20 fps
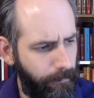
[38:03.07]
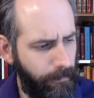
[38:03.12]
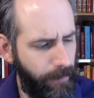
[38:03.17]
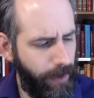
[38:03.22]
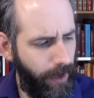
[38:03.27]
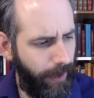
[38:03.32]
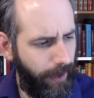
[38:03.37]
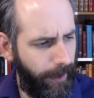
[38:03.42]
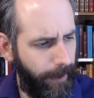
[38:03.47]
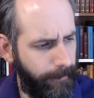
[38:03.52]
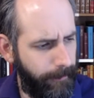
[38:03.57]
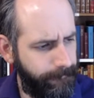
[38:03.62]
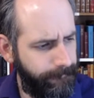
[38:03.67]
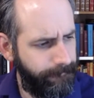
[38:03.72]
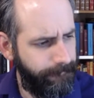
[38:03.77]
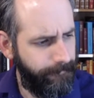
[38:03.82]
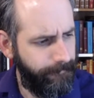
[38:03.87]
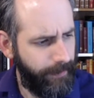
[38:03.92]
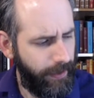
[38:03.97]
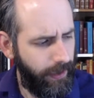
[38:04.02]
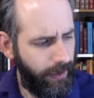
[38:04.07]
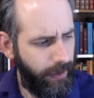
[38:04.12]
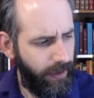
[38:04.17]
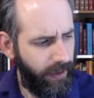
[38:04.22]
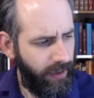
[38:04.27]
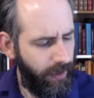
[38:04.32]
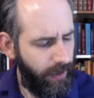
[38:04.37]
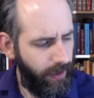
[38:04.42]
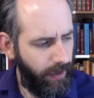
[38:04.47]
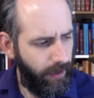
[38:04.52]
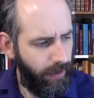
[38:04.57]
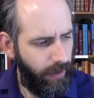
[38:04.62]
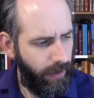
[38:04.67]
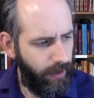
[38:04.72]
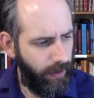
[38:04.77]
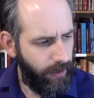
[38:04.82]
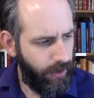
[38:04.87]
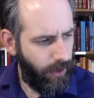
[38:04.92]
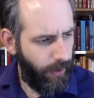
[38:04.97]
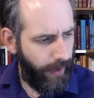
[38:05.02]

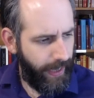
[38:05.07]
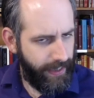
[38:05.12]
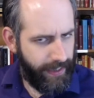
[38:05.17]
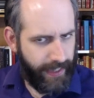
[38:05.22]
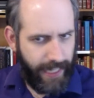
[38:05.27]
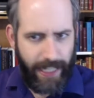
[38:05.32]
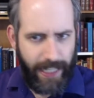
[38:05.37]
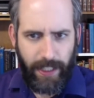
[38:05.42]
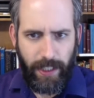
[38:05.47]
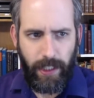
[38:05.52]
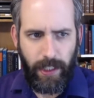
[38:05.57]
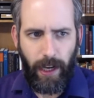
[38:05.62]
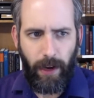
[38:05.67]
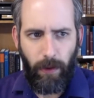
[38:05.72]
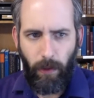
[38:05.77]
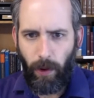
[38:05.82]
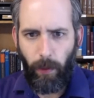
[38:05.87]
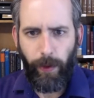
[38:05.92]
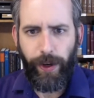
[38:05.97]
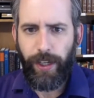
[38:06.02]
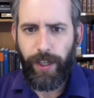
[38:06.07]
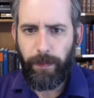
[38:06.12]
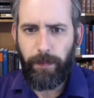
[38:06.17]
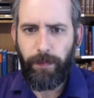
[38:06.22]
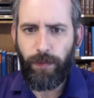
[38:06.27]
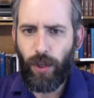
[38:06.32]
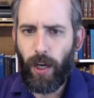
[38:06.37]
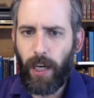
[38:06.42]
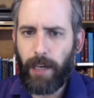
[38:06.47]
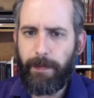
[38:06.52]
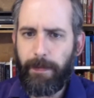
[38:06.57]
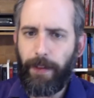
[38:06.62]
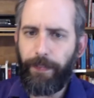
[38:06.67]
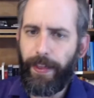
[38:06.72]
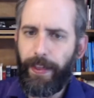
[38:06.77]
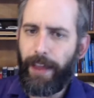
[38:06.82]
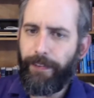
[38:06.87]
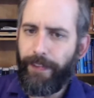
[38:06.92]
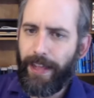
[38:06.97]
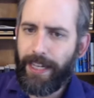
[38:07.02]
So that's I wanted to talk about that.